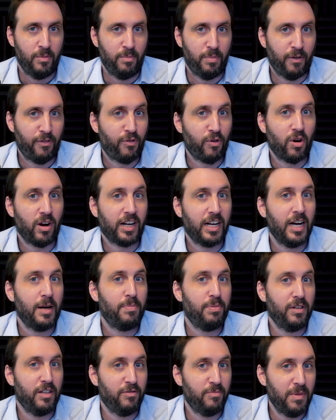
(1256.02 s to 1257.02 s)
But for a
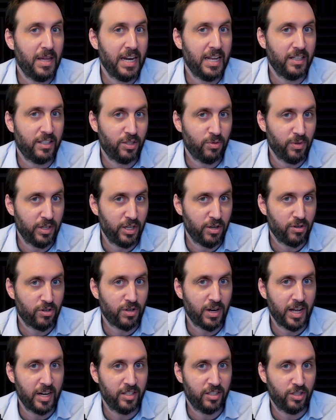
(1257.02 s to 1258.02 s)
couple of minutes when you're
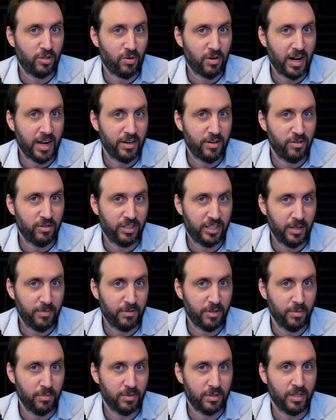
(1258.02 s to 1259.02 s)
trying to sort out your
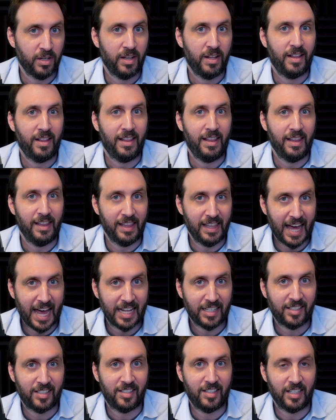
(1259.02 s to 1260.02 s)
symptoms,
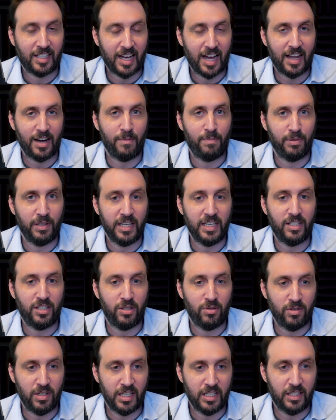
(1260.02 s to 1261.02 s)
that's the kind of place
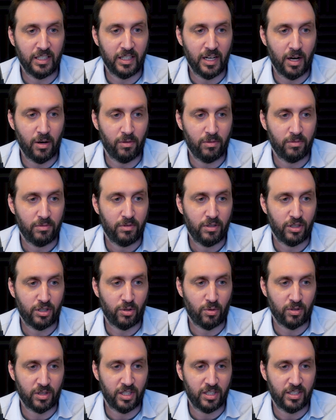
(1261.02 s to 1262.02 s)
you need to go to
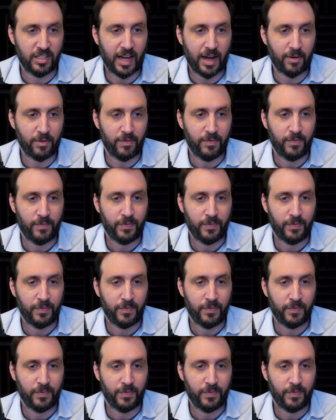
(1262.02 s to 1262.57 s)
sort this out.